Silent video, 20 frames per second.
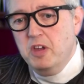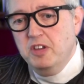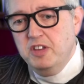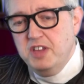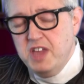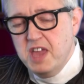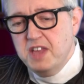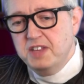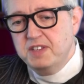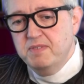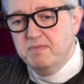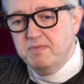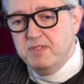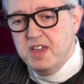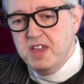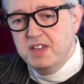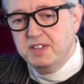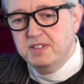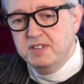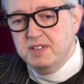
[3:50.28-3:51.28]
Yes,
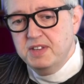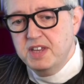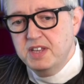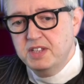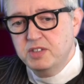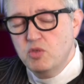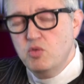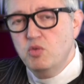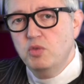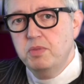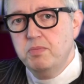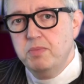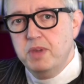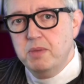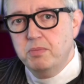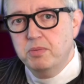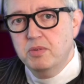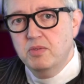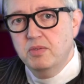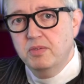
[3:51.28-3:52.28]
all the
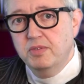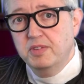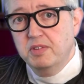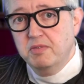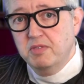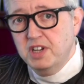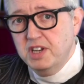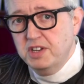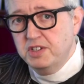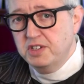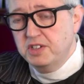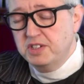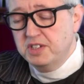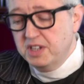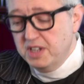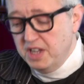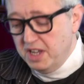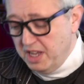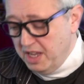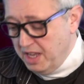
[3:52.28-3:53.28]
people, the religious,
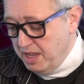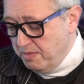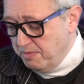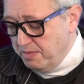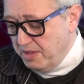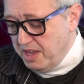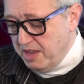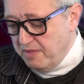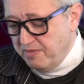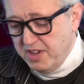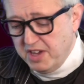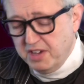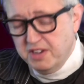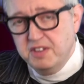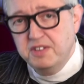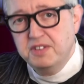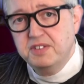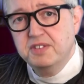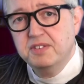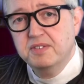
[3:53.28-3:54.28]
the
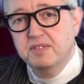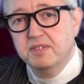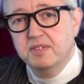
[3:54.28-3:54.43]
vicars,